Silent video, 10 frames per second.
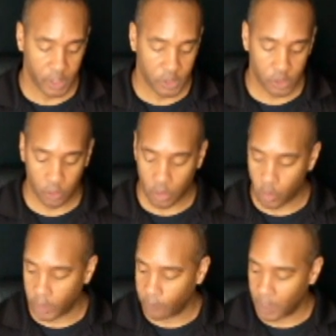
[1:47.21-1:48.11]
So
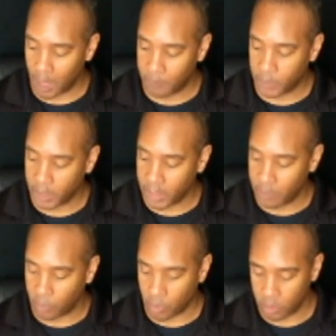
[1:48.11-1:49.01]
going up the
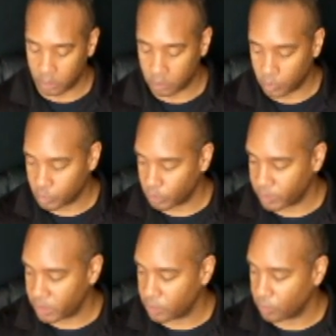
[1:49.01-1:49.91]
keyboard, which would
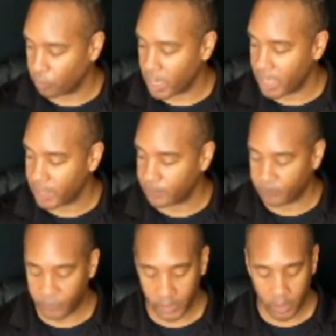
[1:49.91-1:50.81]
be to the right,
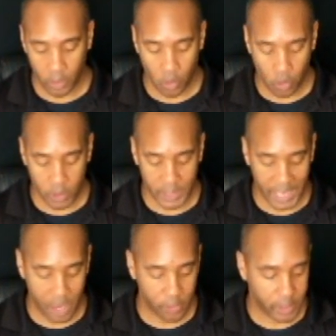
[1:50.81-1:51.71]
or
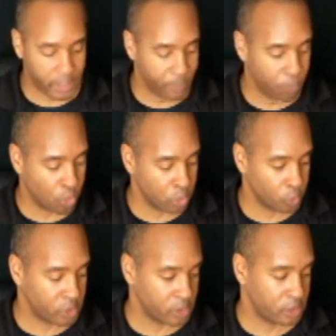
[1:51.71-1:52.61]
down the keyboard,
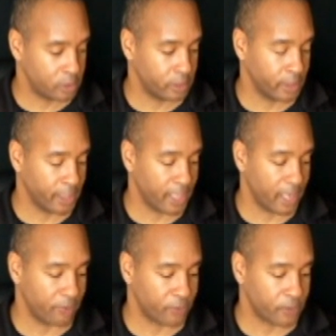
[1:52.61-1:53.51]
which is to the
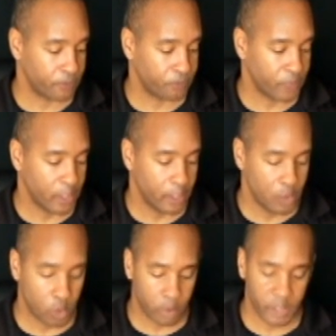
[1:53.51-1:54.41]
left,
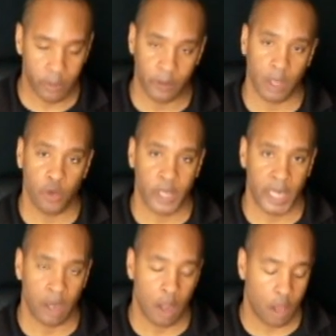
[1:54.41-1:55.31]
you want to be able to
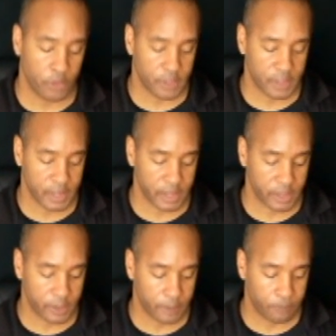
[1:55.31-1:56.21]
locate all the
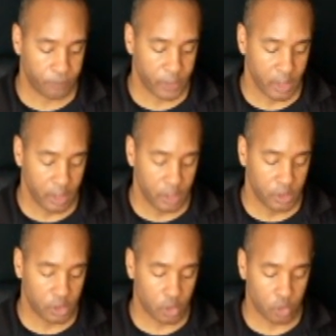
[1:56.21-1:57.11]
C's.
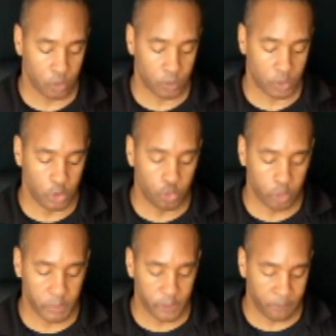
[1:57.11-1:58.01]
So 2
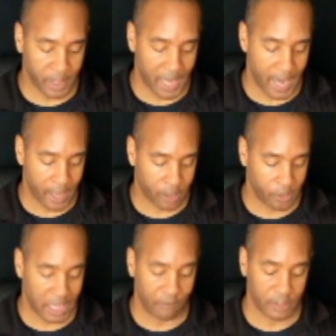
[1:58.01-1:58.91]
groups of black and
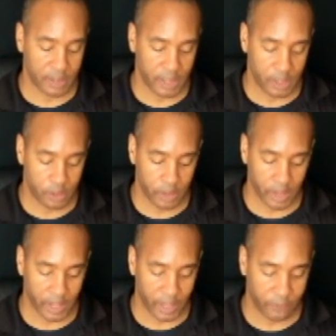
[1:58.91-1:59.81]
you have a C to the
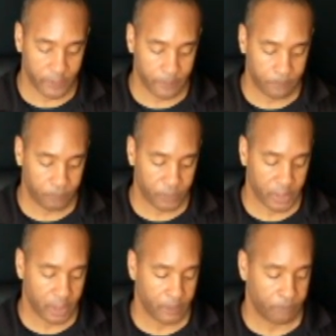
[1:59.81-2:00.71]
left.
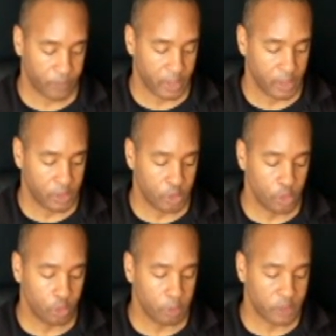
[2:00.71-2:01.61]
2
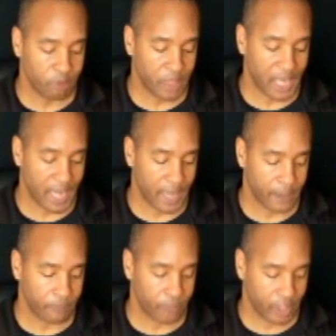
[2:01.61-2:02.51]
groups of
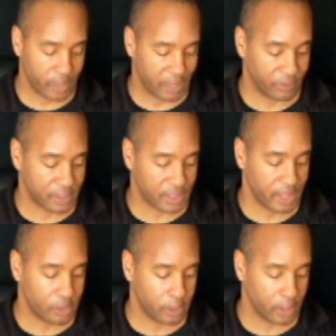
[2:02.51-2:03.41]
black and you
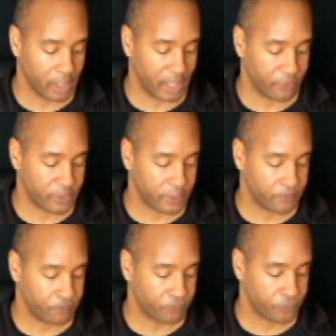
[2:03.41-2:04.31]
C to the left.
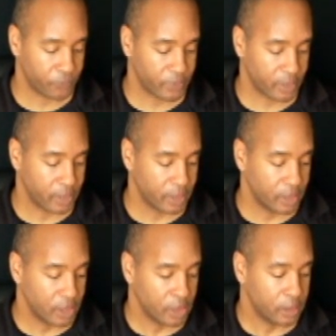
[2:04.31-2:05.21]

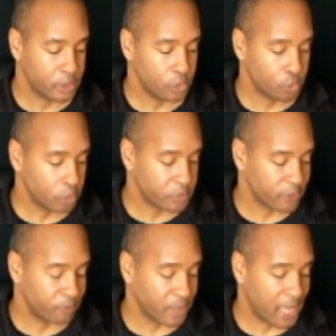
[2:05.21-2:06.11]
2 groups
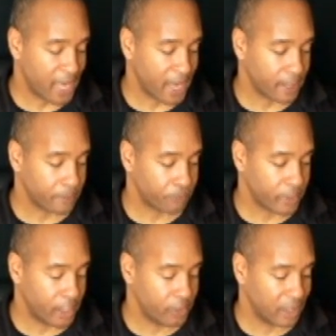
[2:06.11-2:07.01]
of black
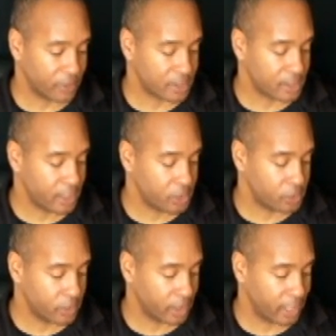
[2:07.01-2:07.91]
and you have a C
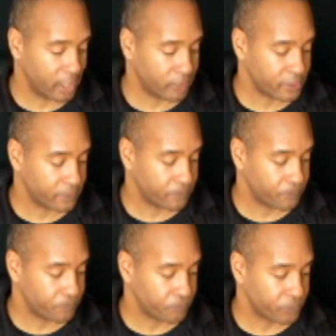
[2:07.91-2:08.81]
to the left.
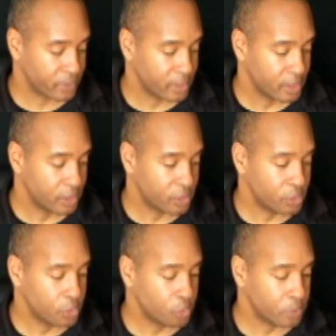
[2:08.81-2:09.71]

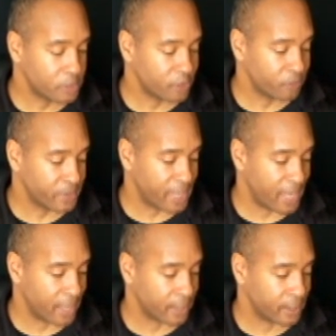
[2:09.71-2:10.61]
2 groups of
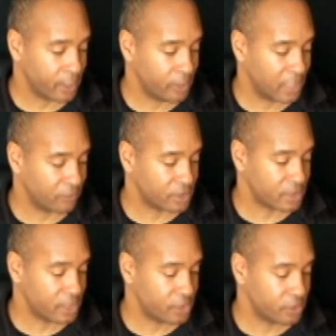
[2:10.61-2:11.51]
black and you have a
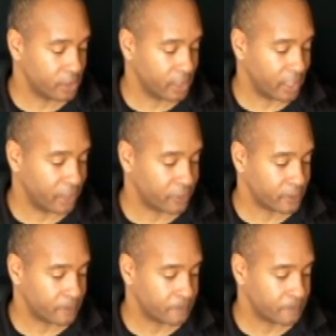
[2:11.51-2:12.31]
C to the left.